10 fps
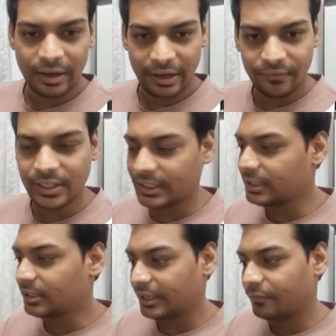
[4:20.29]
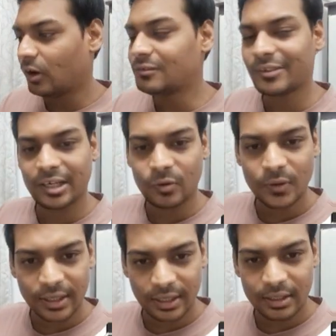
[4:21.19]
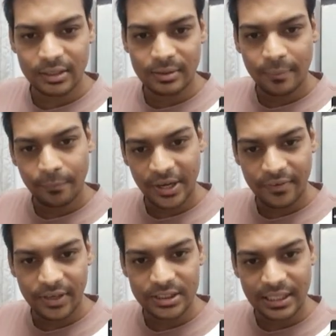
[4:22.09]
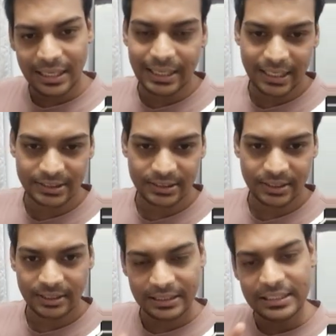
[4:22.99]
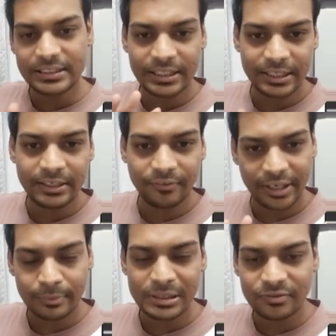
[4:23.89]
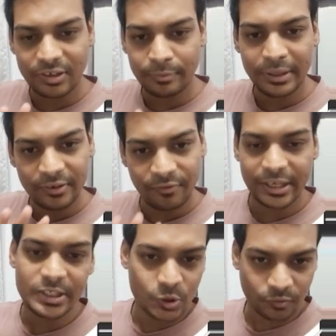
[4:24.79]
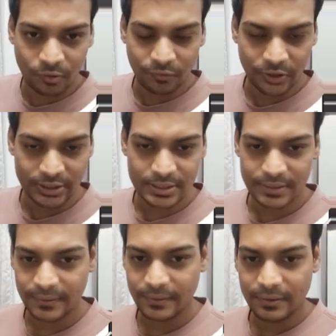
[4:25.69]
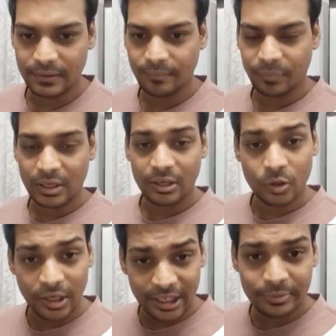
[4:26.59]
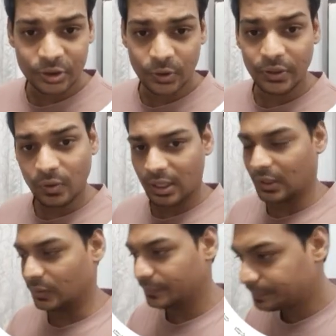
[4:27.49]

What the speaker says: Everything revolves around current, previous and next. These three variables will be very useful for us. So let me show you how.